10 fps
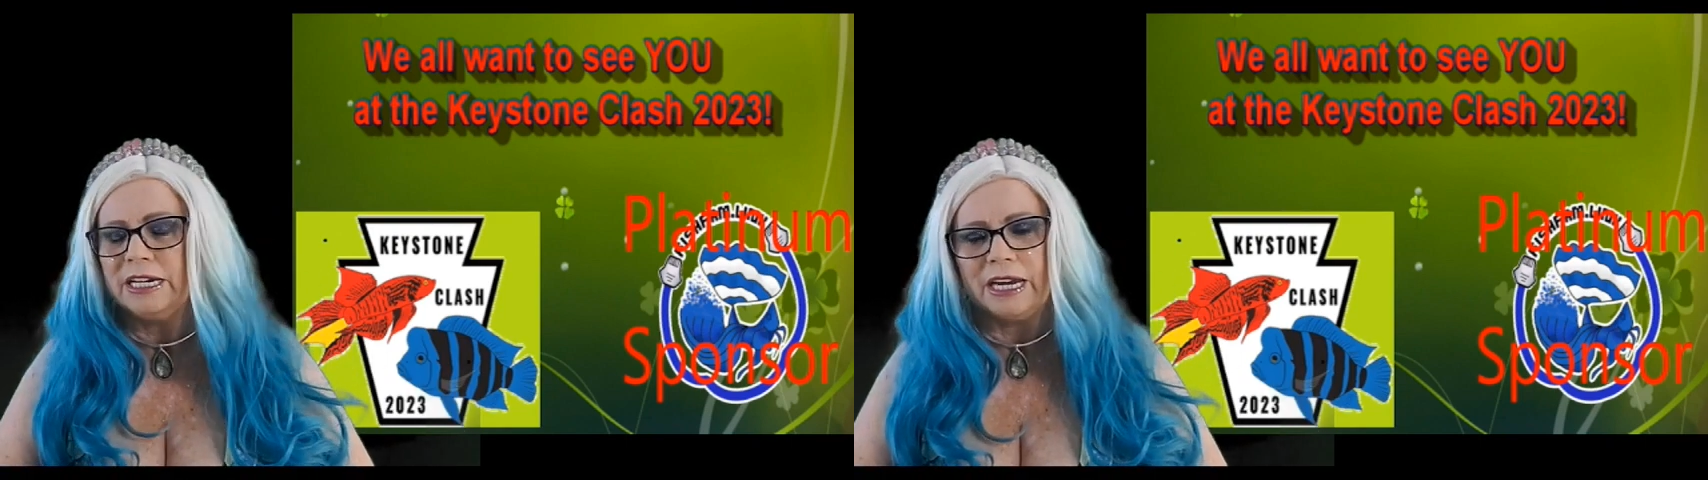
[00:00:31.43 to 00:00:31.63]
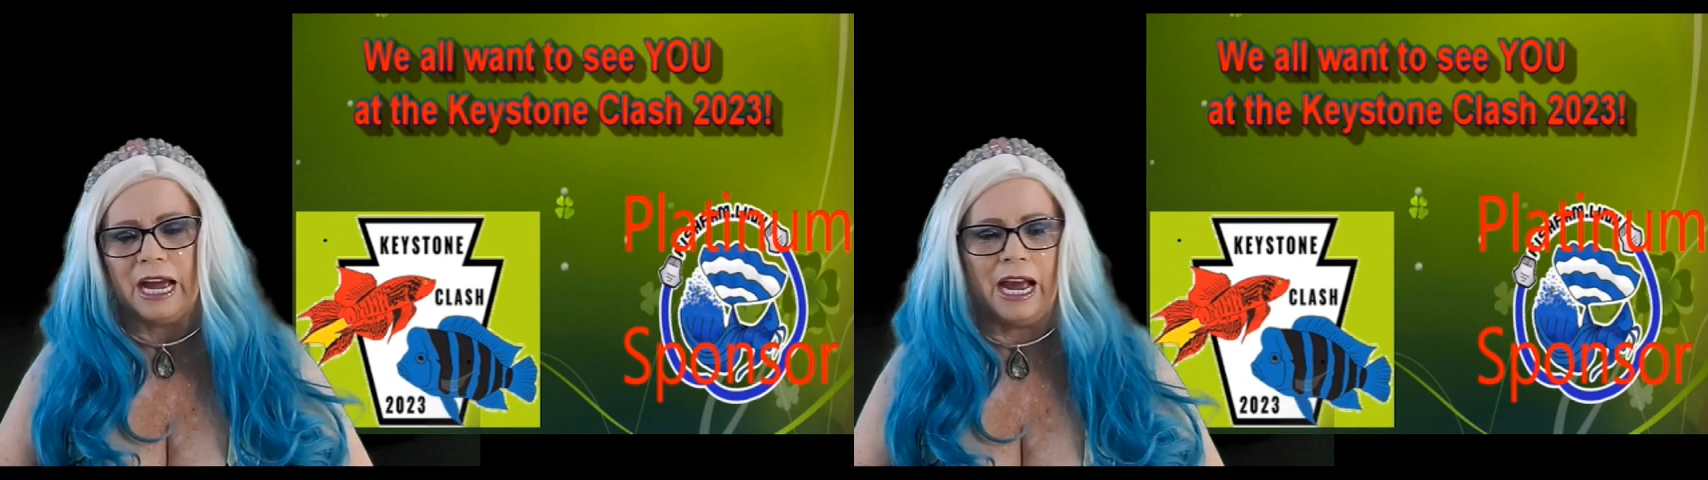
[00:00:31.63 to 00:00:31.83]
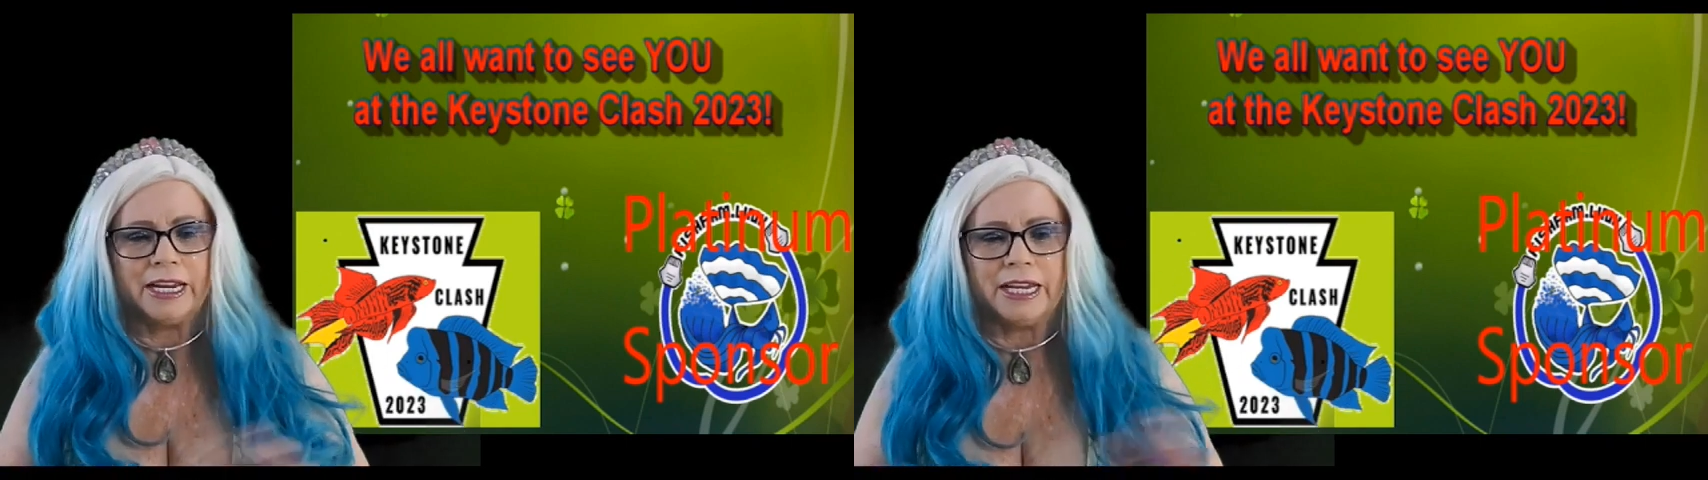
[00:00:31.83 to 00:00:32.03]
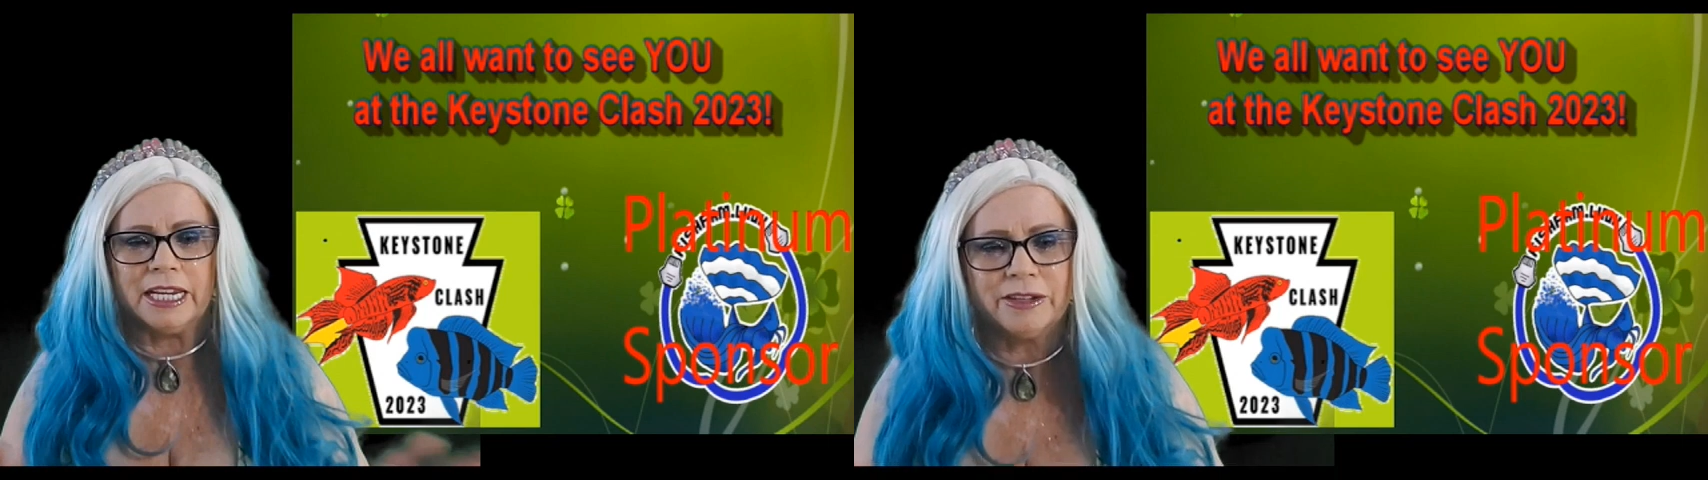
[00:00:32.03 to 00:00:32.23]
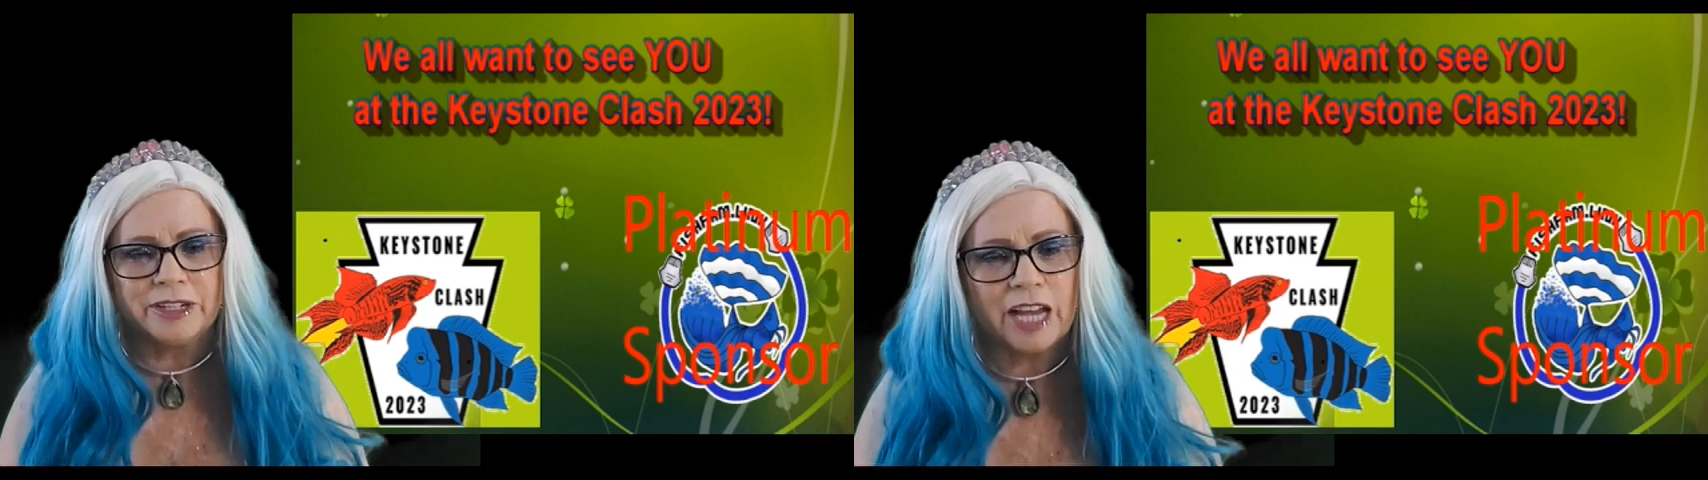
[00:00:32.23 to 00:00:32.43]
I can't
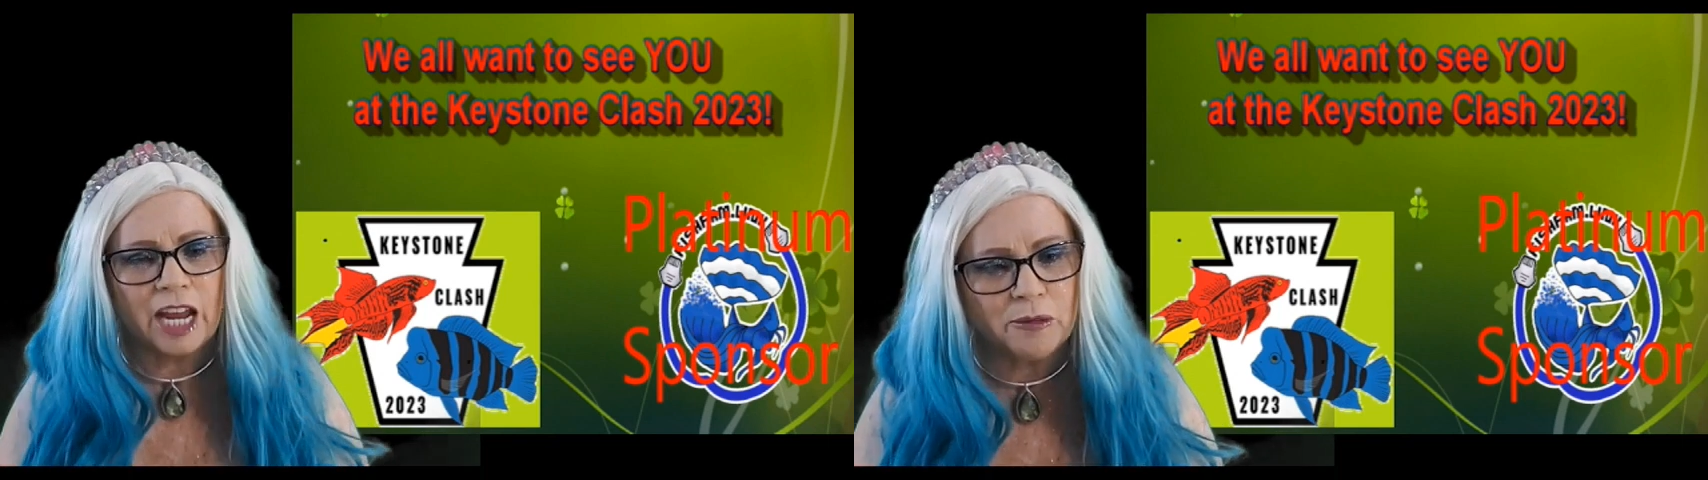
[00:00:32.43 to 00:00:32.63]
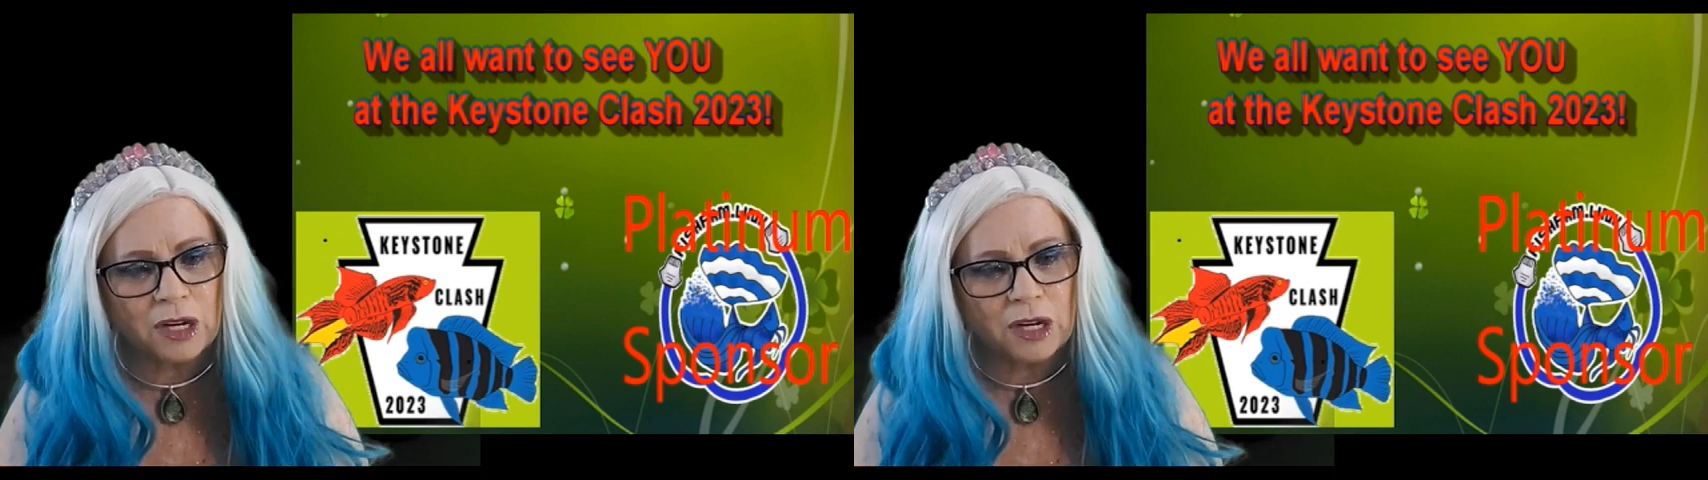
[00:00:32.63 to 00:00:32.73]
even name it all.